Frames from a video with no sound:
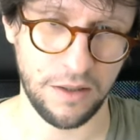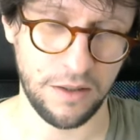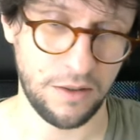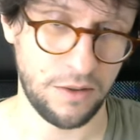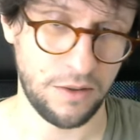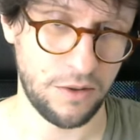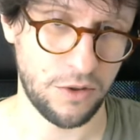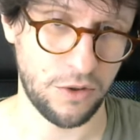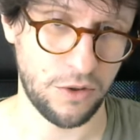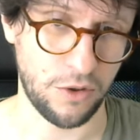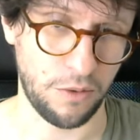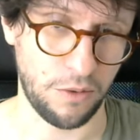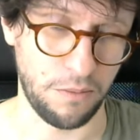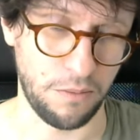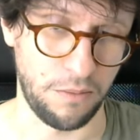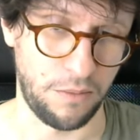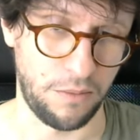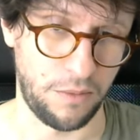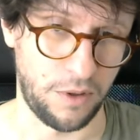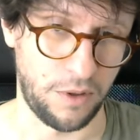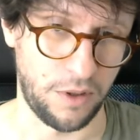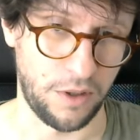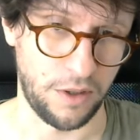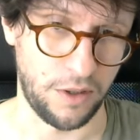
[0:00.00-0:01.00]

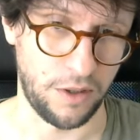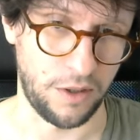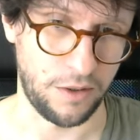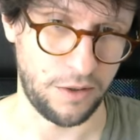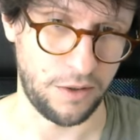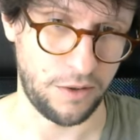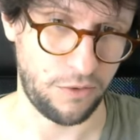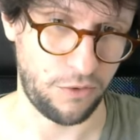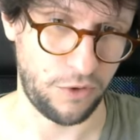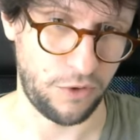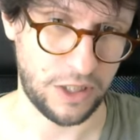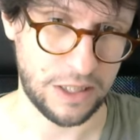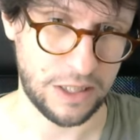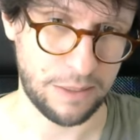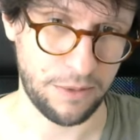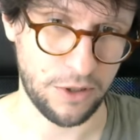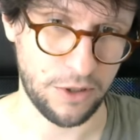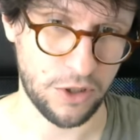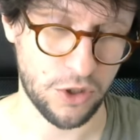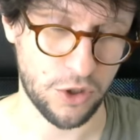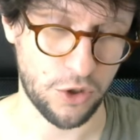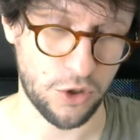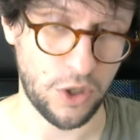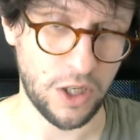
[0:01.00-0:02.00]
some, for
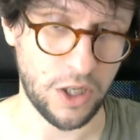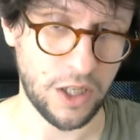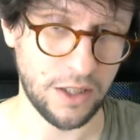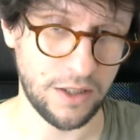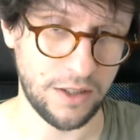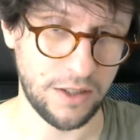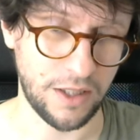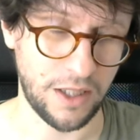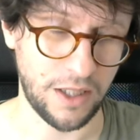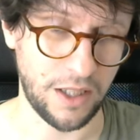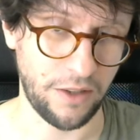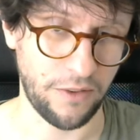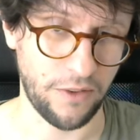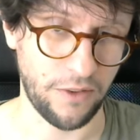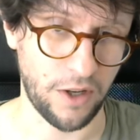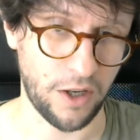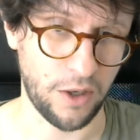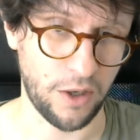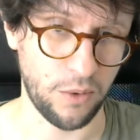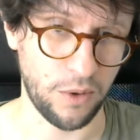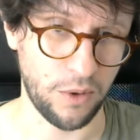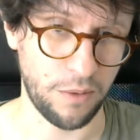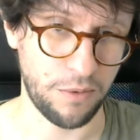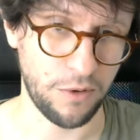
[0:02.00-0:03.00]
example, struct in
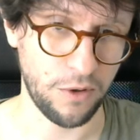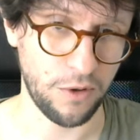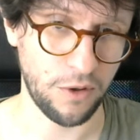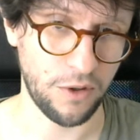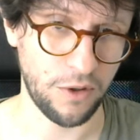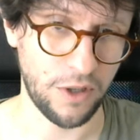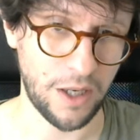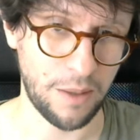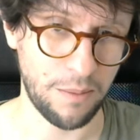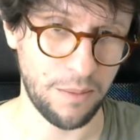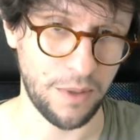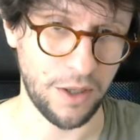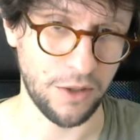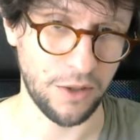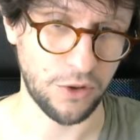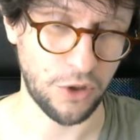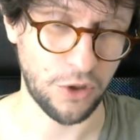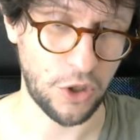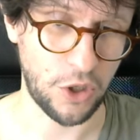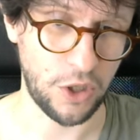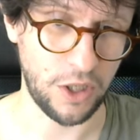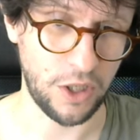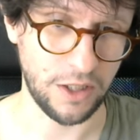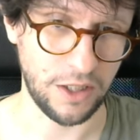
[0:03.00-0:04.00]
our program and
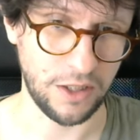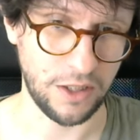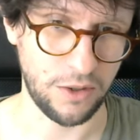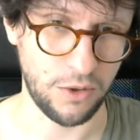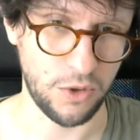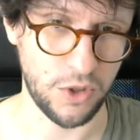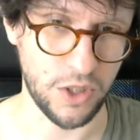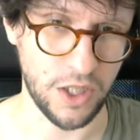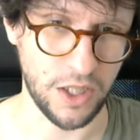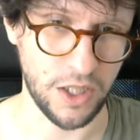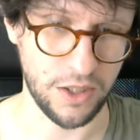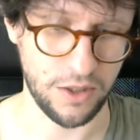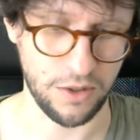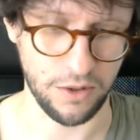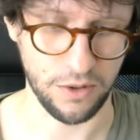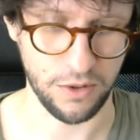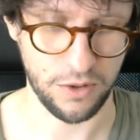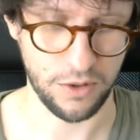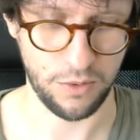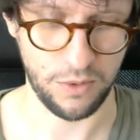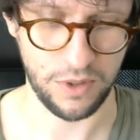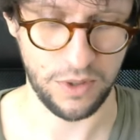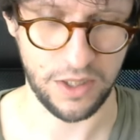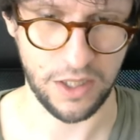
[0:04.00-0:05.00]
turn it into
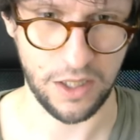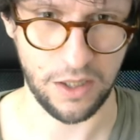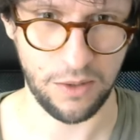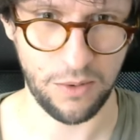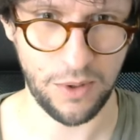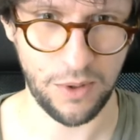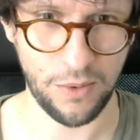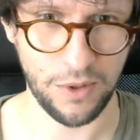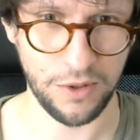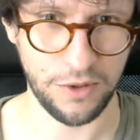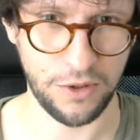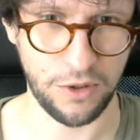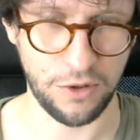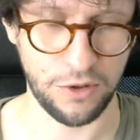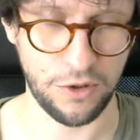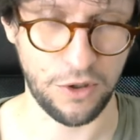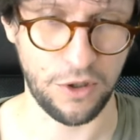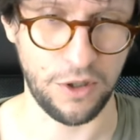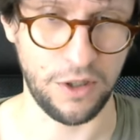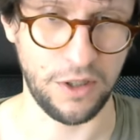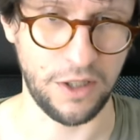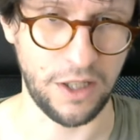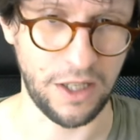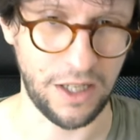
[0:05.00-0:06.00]
JSON. So we say we want to
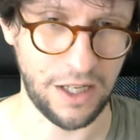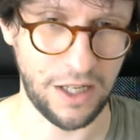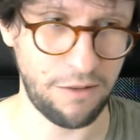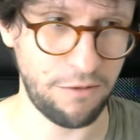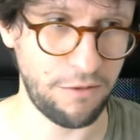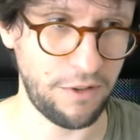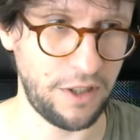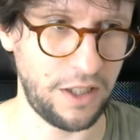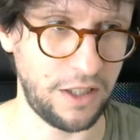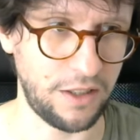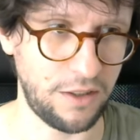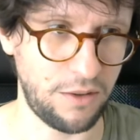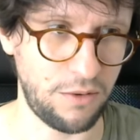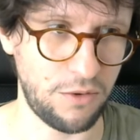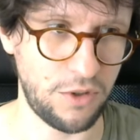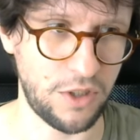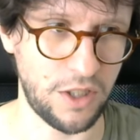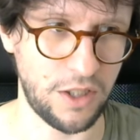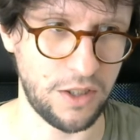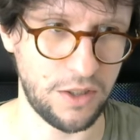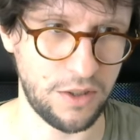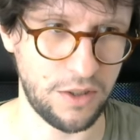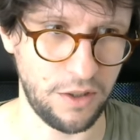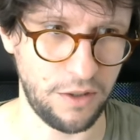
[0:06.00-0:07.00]
turn the level into
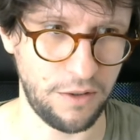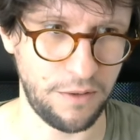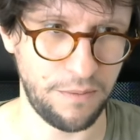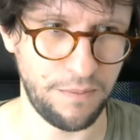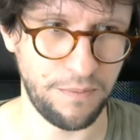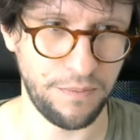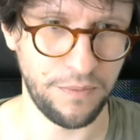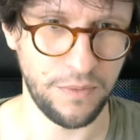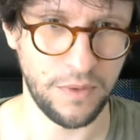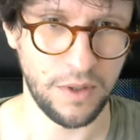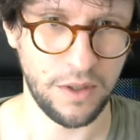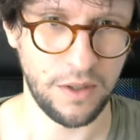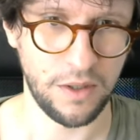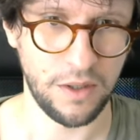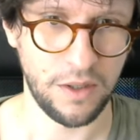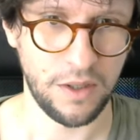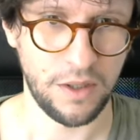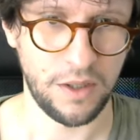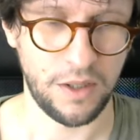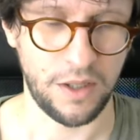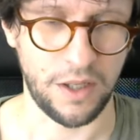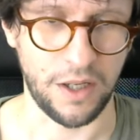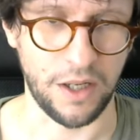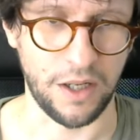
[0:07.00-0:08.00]
JSON.
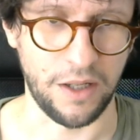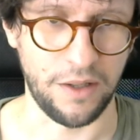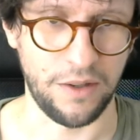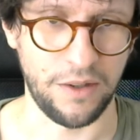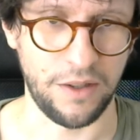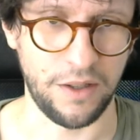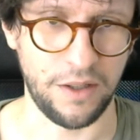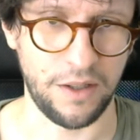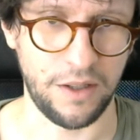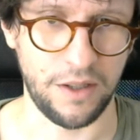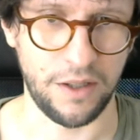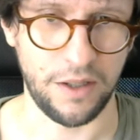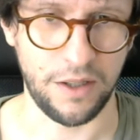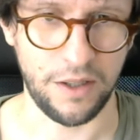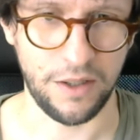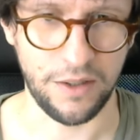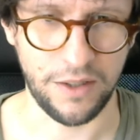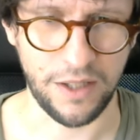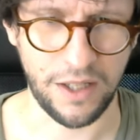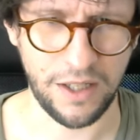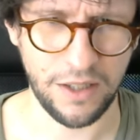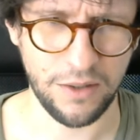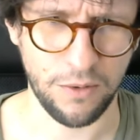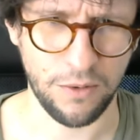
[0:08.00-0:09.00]
And
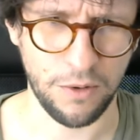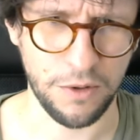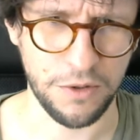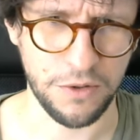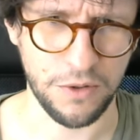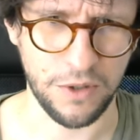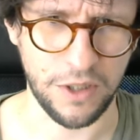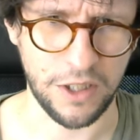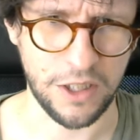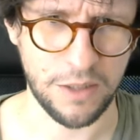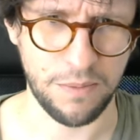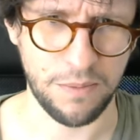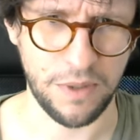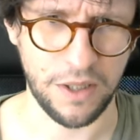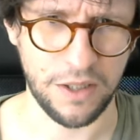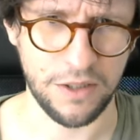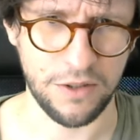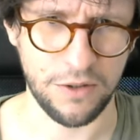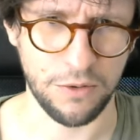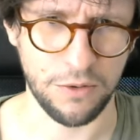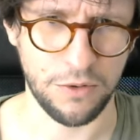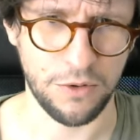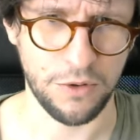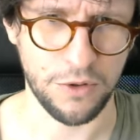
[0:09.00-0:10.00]
then it also
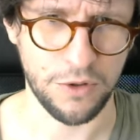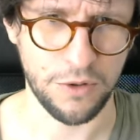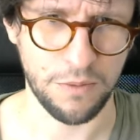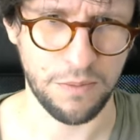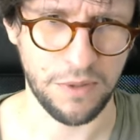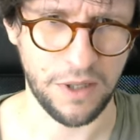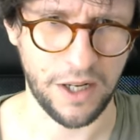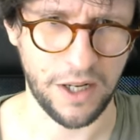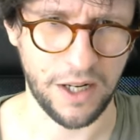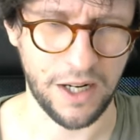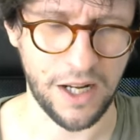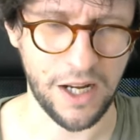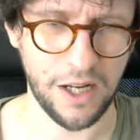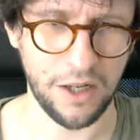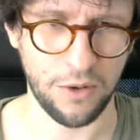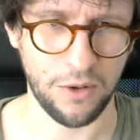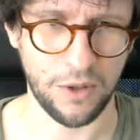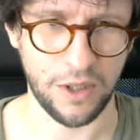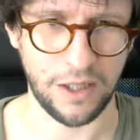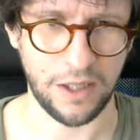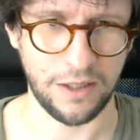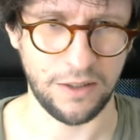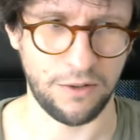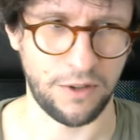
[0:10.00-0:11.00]
expects you to supply an
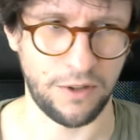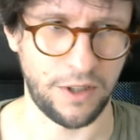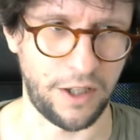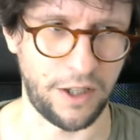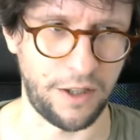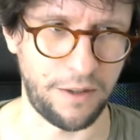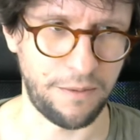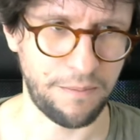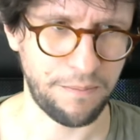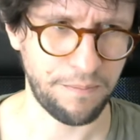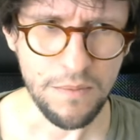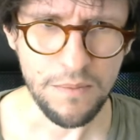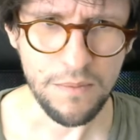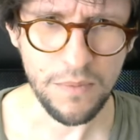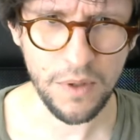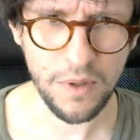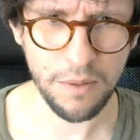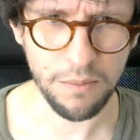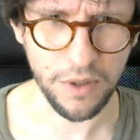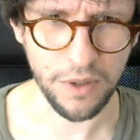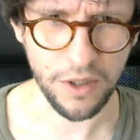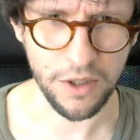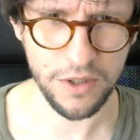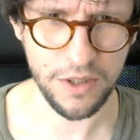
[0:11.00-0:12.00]
allocator here.
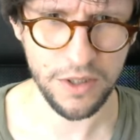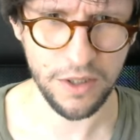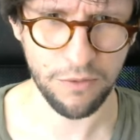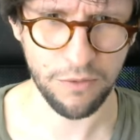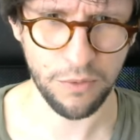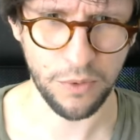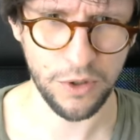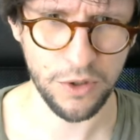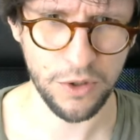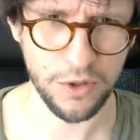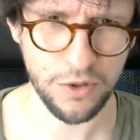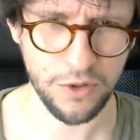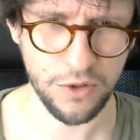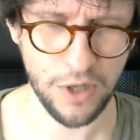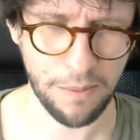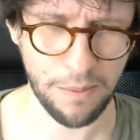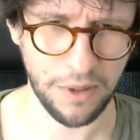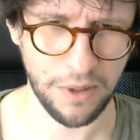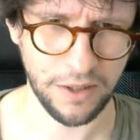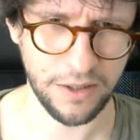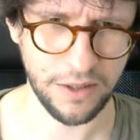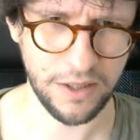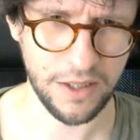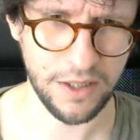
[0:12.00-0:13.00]
Because if we just
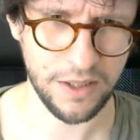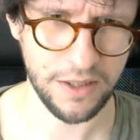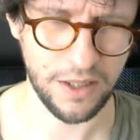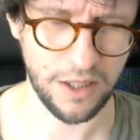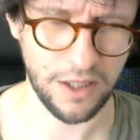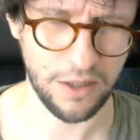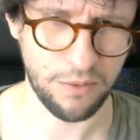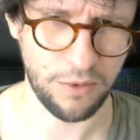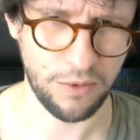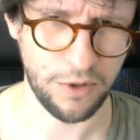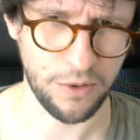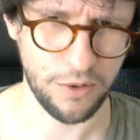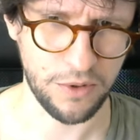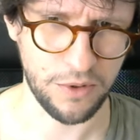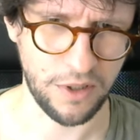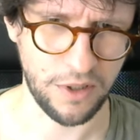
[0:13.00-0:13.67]
type like this, then it will use the